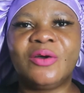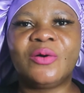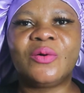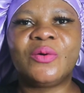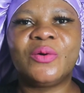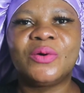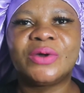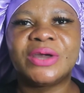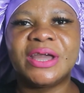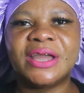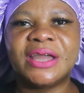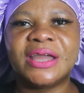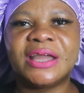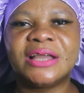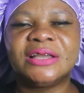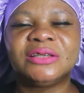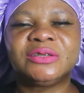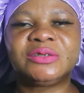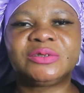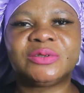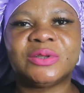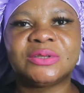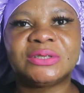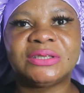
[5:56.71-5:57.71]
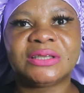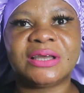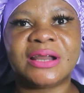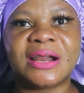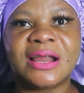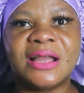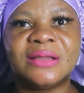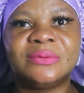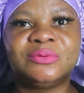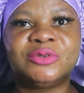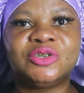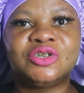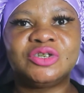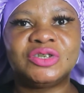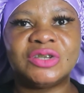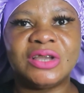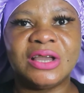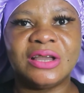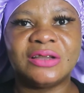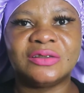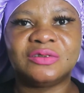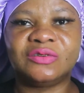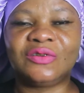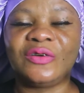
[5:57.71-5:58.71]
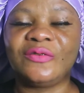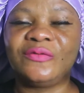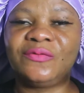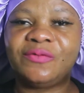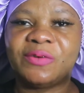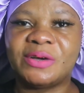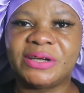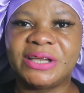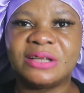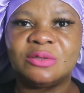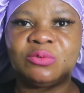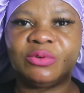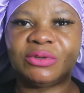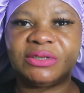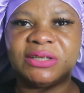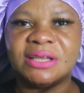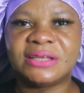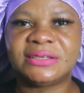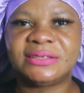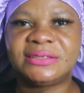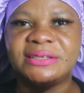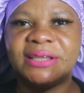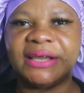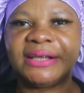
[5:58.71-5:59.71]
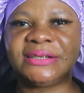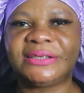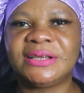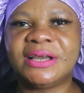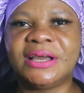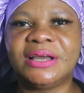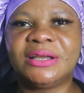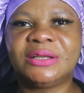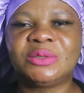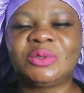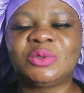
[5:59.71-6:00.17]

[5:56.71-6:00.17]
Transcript: Okay, subscribe, share. Don't forget what I said.